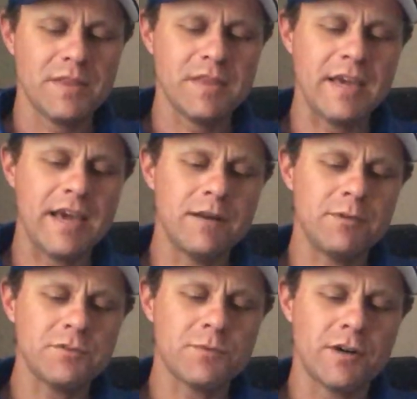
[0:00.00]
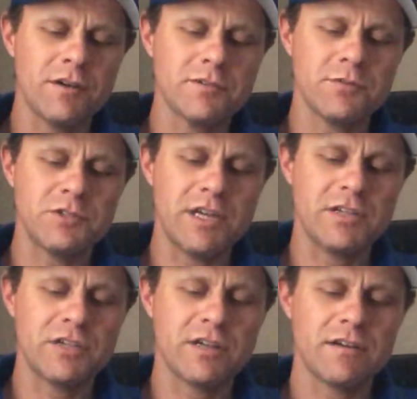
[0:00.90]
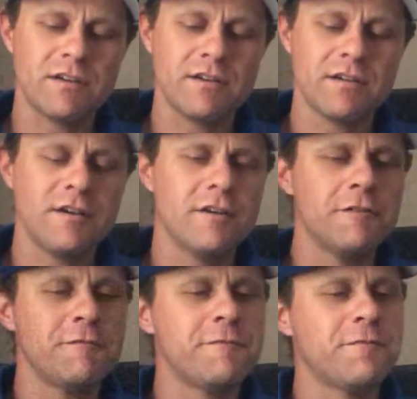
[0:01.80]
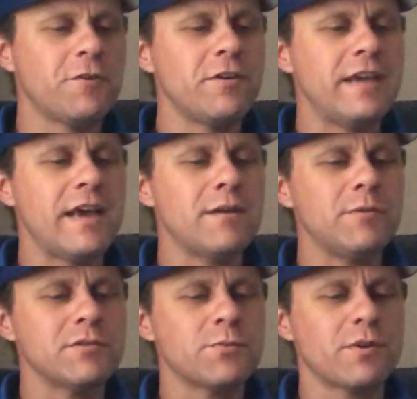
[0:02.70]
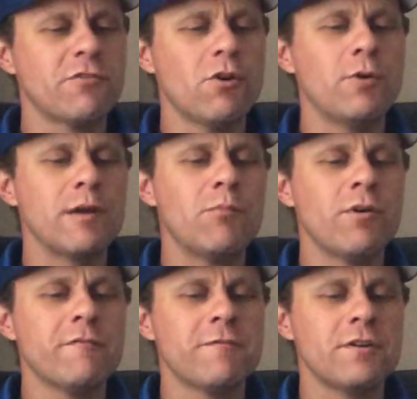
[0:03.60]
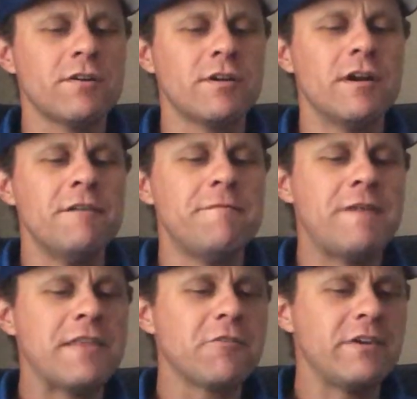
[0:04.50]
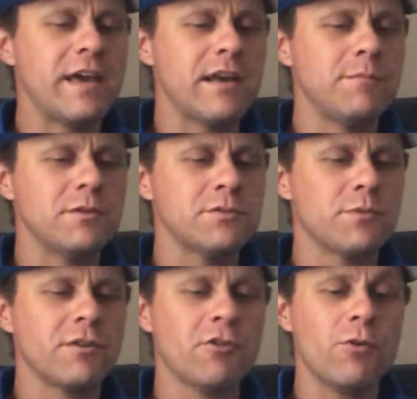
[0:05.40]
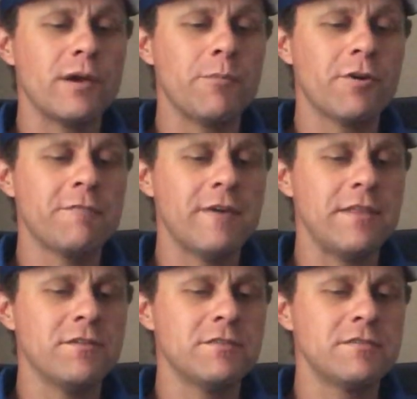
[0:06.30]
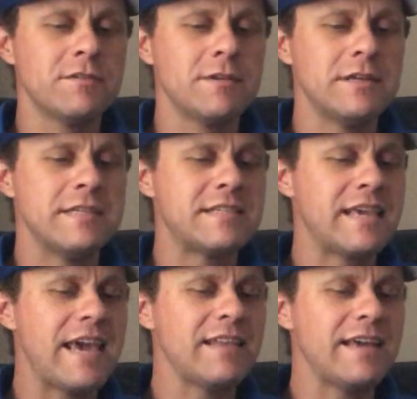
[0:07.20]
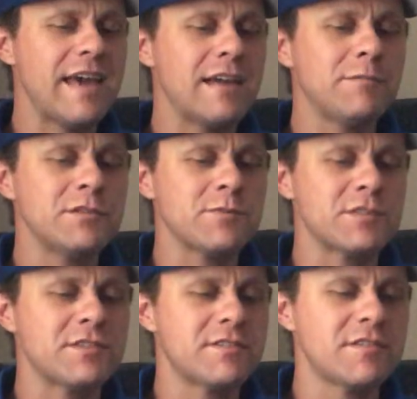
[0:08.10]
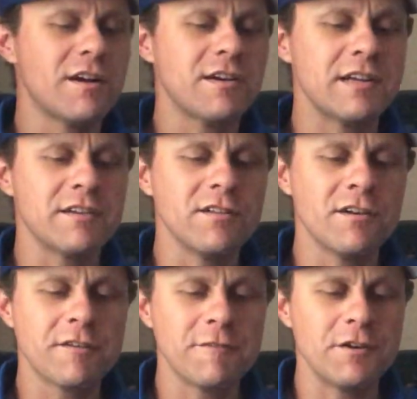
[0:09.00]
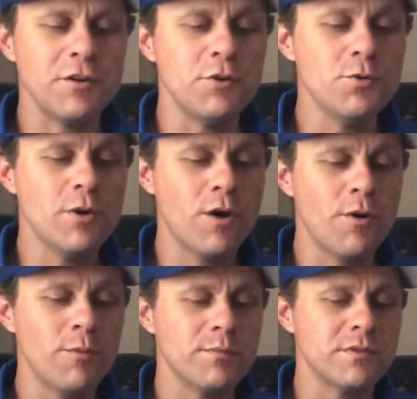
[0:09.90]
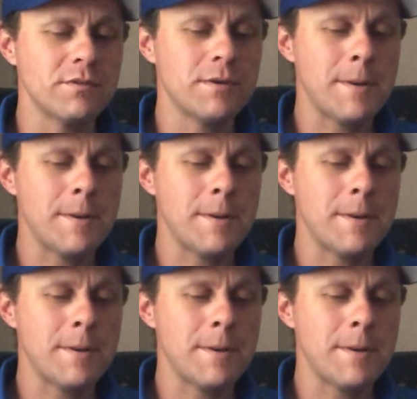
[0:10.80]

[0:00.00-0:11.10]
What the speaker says: The animals were also changing. Furry animals were growing more fur. Feathery animals were growing more feathers. Scaly animals were starting to look for new homes.